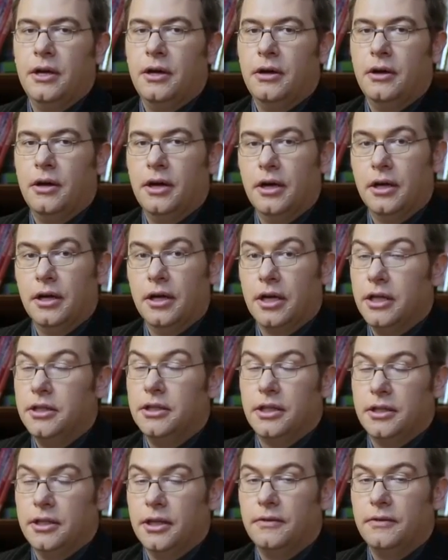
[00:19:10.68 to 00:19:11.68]

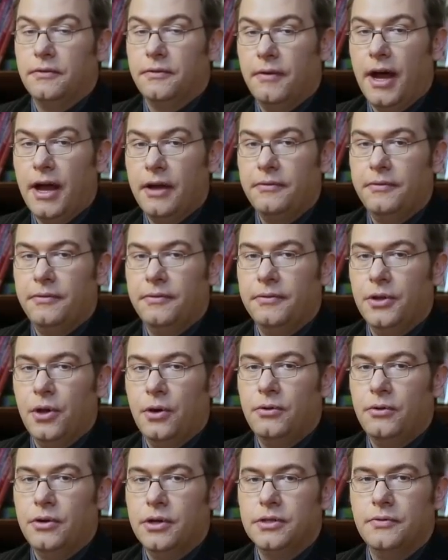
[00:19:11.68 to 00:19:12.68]

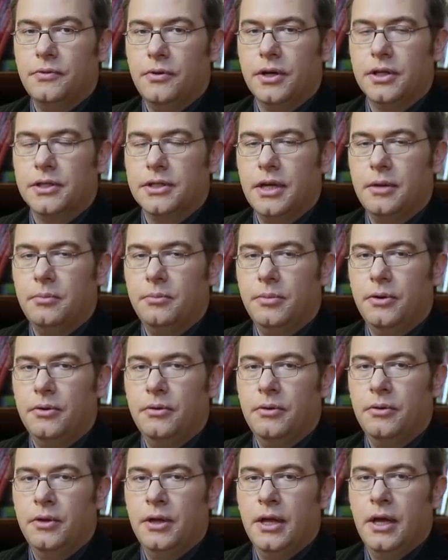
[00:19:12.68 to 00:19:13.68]
$105, for
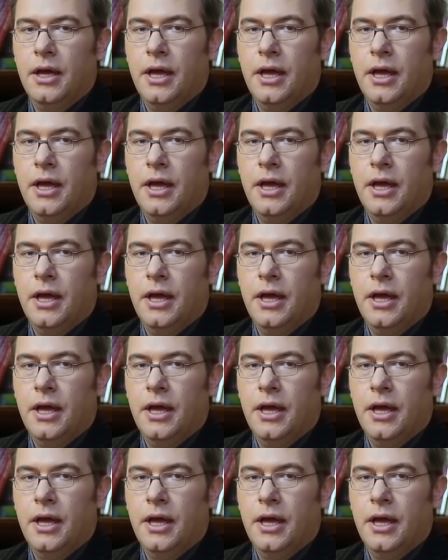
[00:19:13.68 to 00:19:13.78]
example,